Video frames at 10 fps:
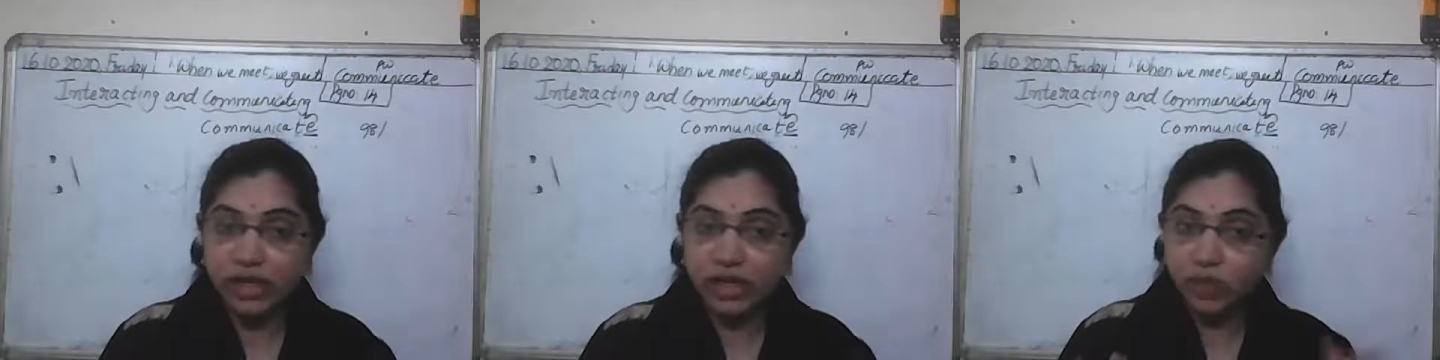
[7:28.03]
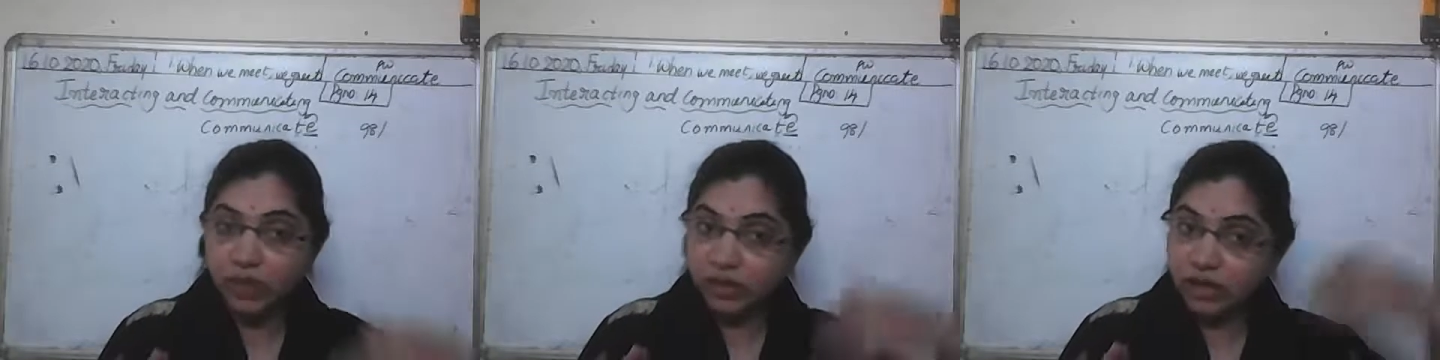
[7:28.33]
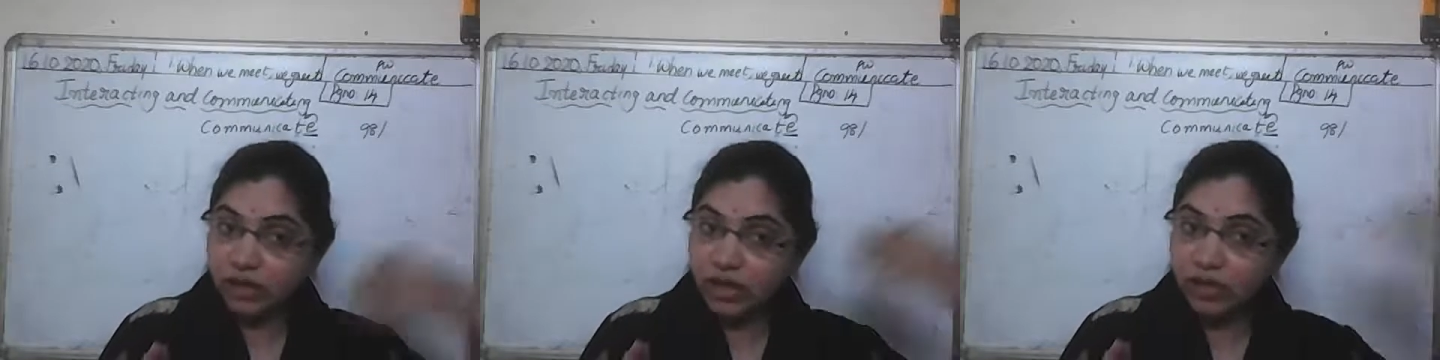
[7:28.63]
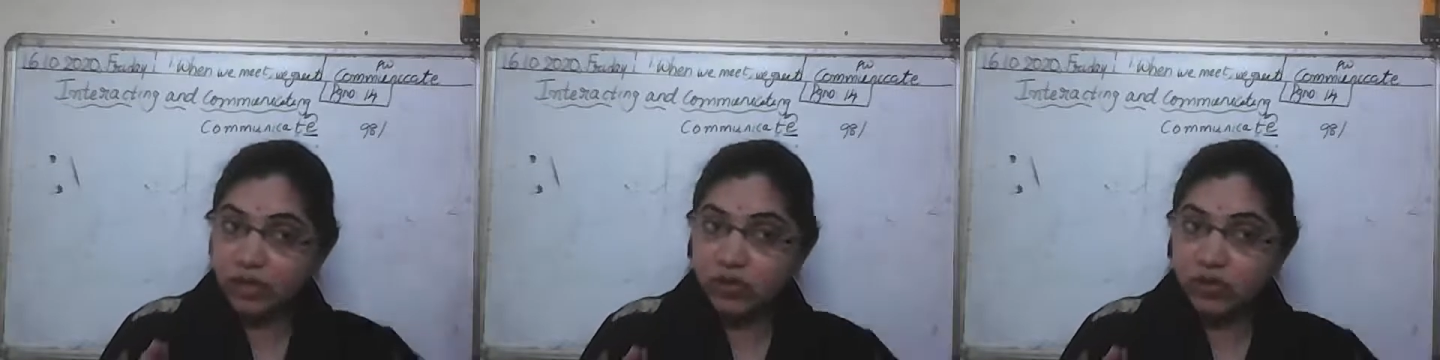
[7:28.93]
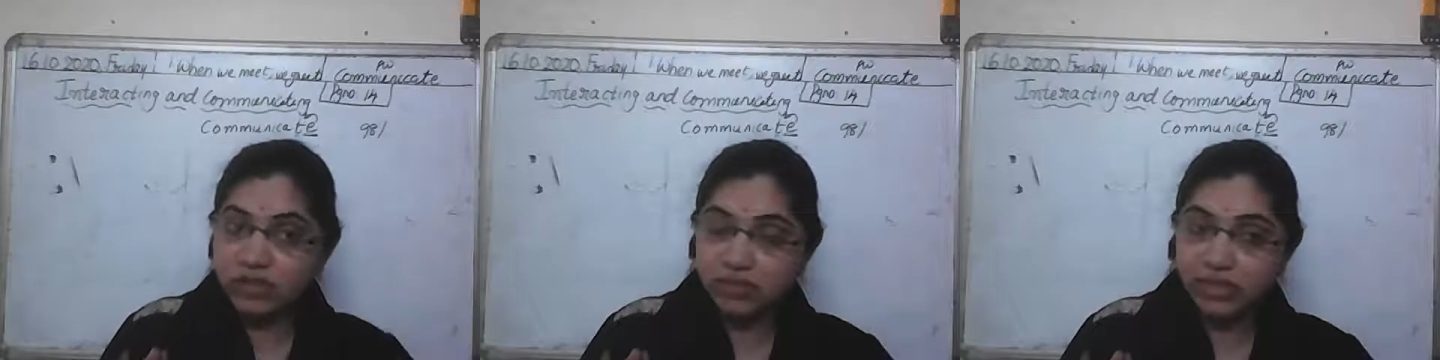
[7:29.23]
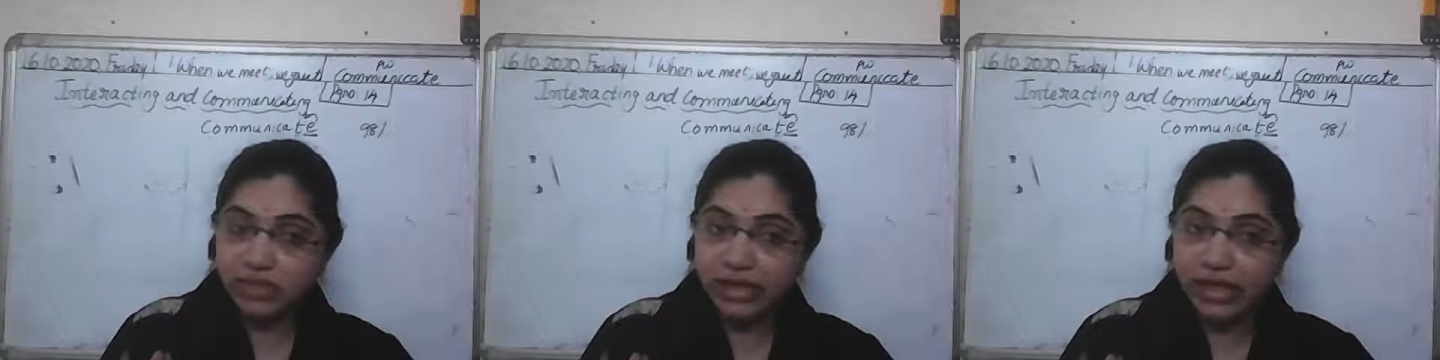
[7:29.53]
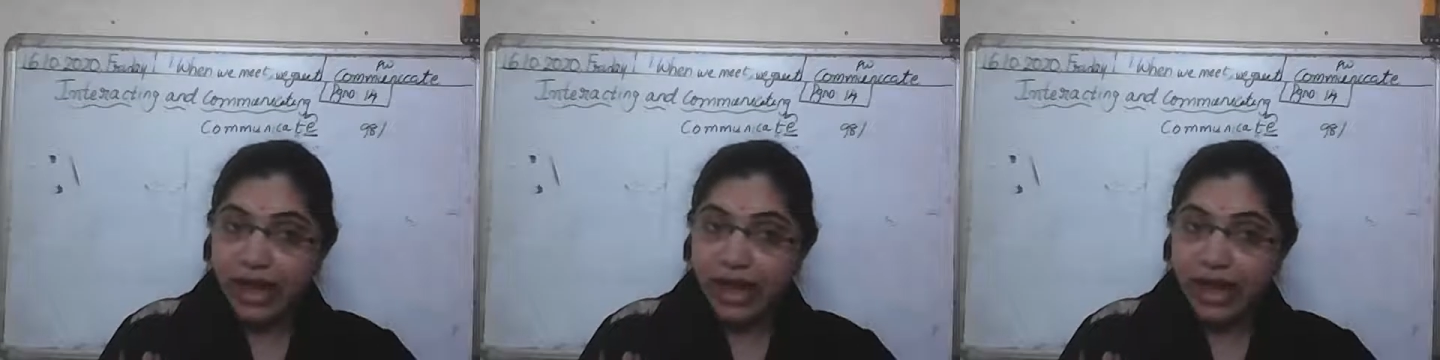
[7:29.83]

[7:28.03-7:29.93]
And when we come across somebody